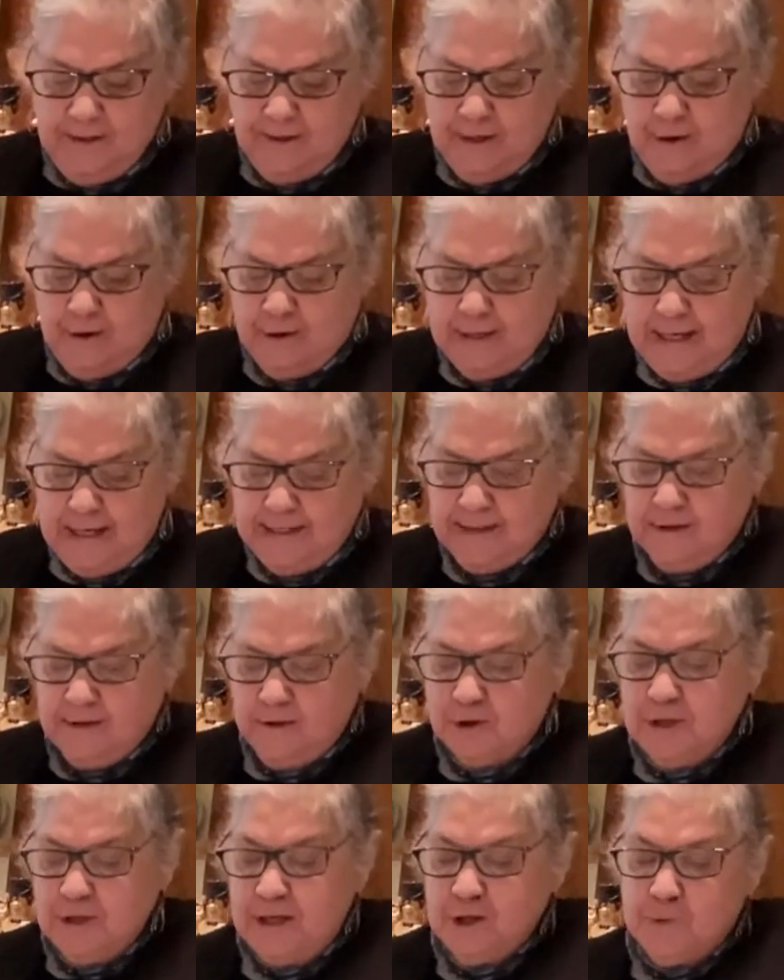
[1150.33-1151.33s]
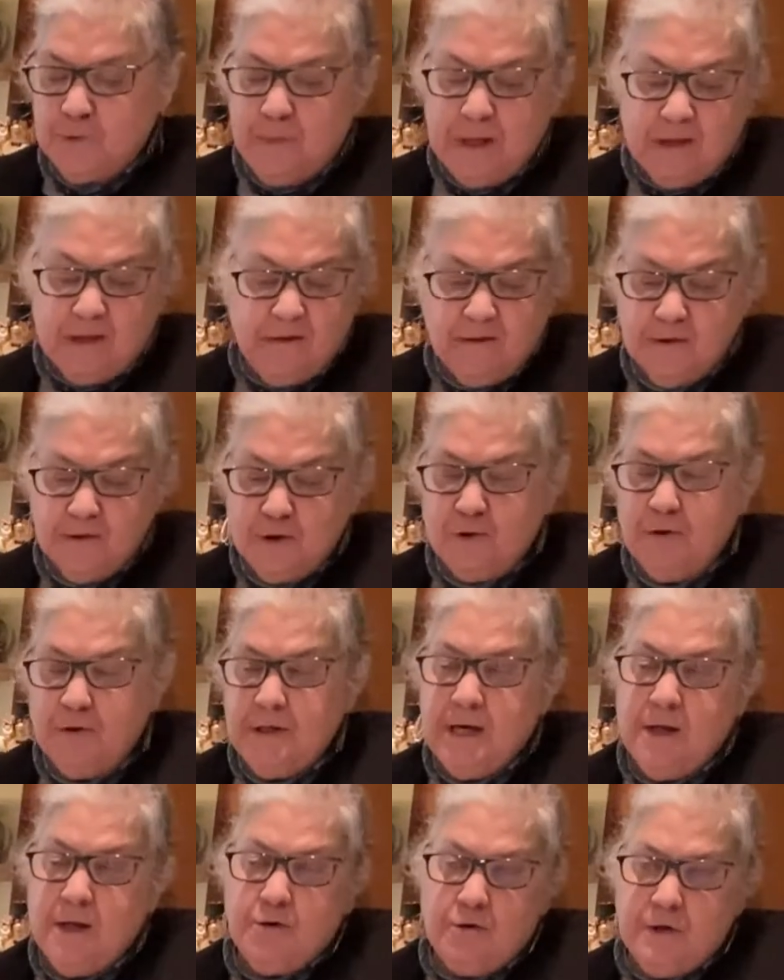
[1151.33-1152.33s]
they're a nice little touch. Pickles are
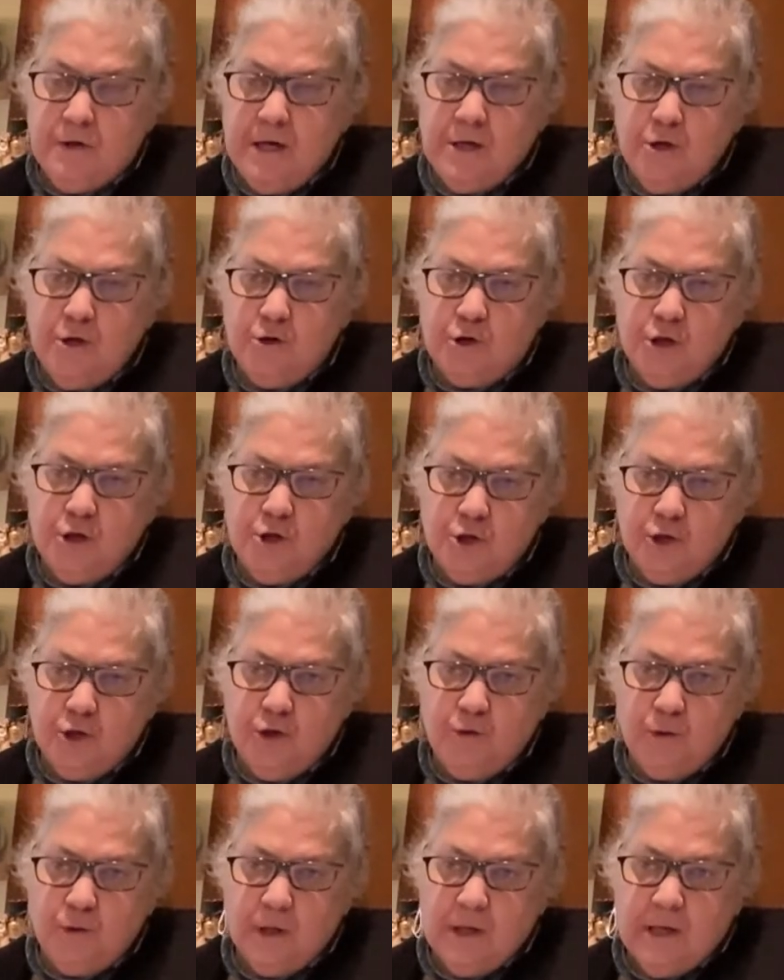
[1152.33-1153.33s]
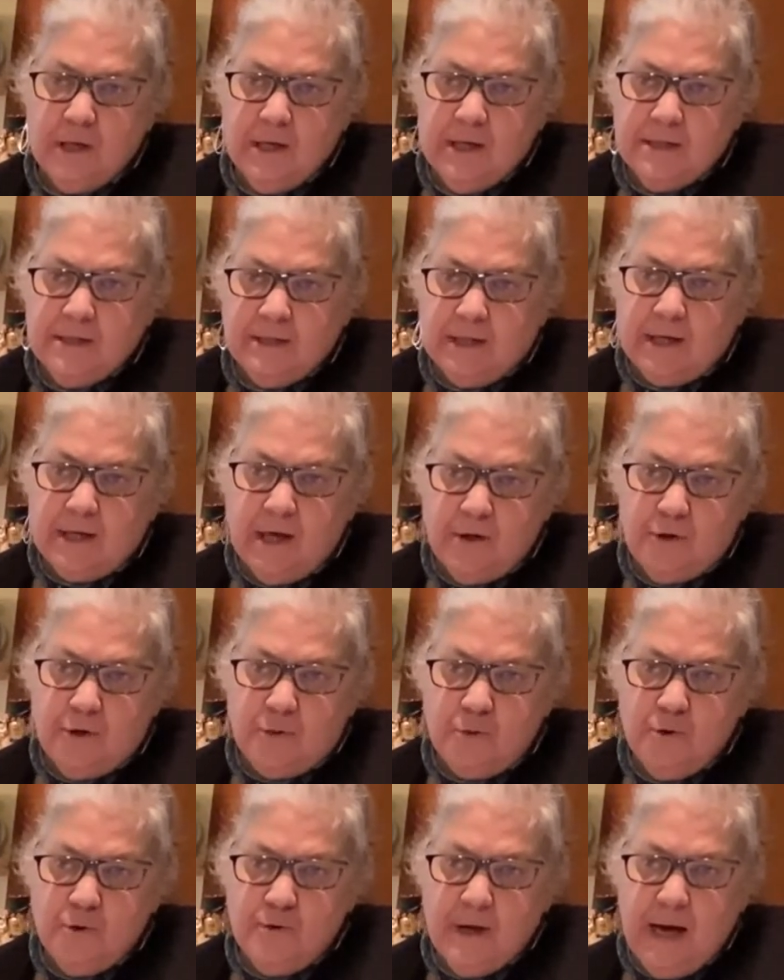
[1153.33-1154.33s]
another thing you can do to cut
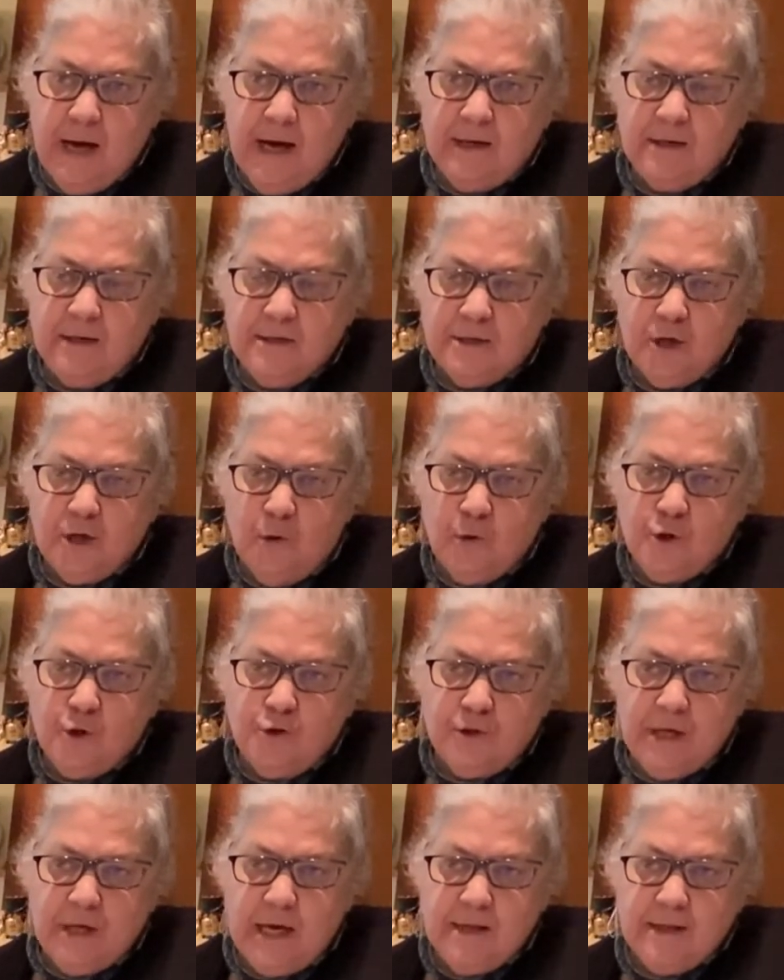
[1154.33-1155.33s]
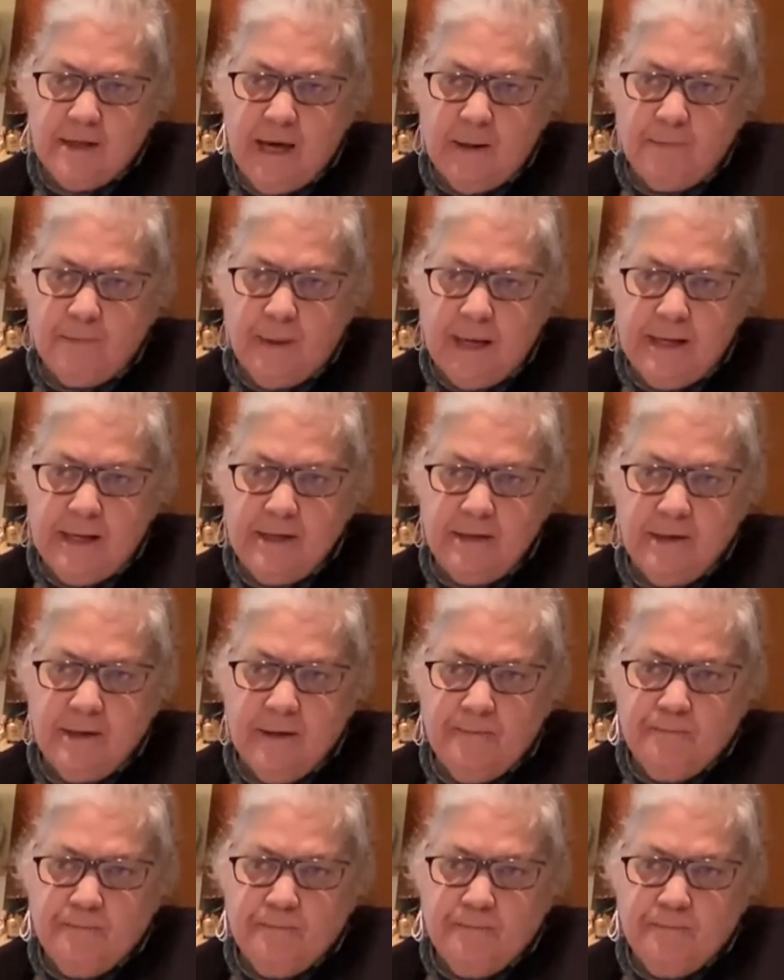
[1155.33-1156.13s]
through that. And so when you take that bite,